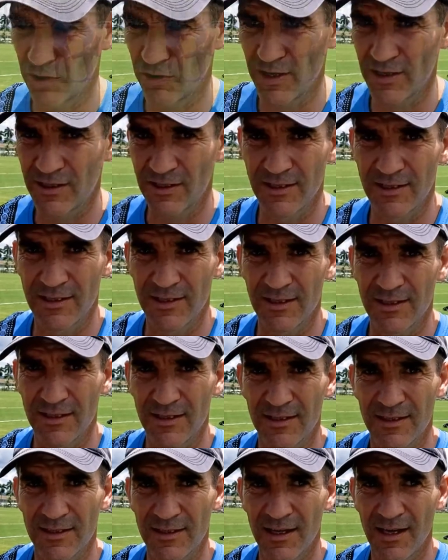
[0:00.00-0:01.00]
showed the greatest
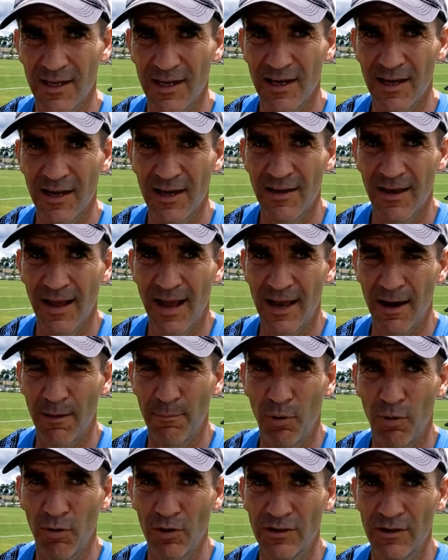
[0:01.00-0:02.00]
consistency and a
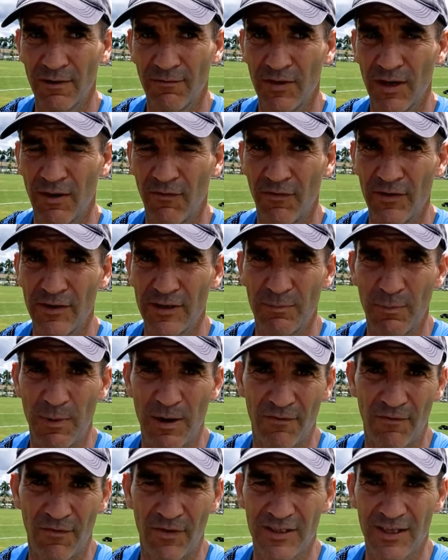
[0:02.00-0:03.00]
point of difference,
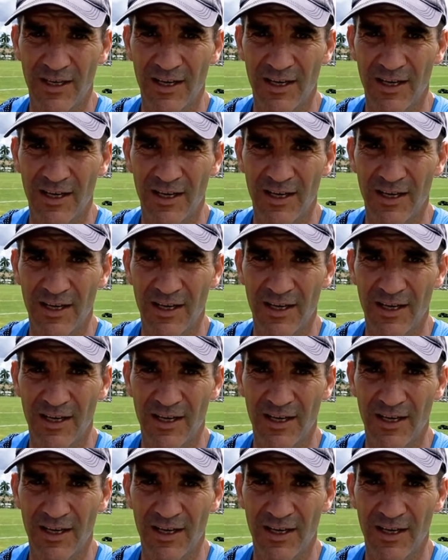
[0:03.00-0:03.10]
be it